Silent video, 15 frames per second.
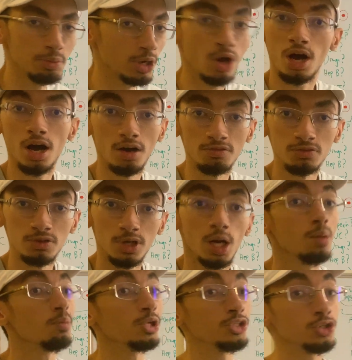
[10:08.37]
it off,
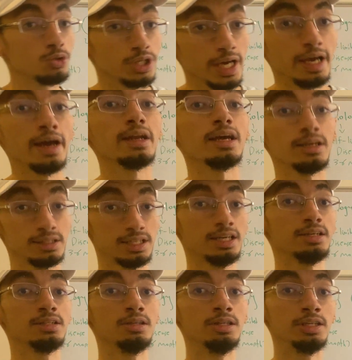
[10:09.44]
but you can in
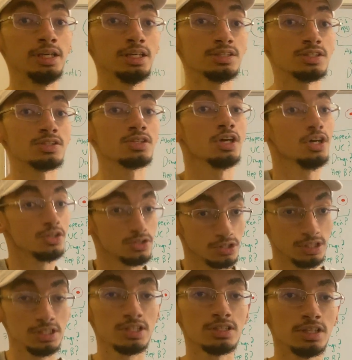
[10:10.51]
candidiasis. So
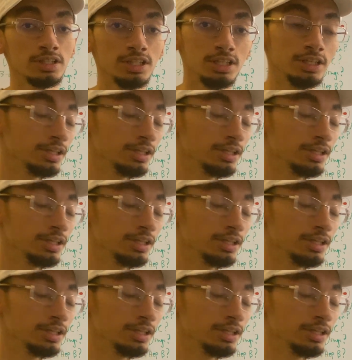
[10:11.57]
this is the key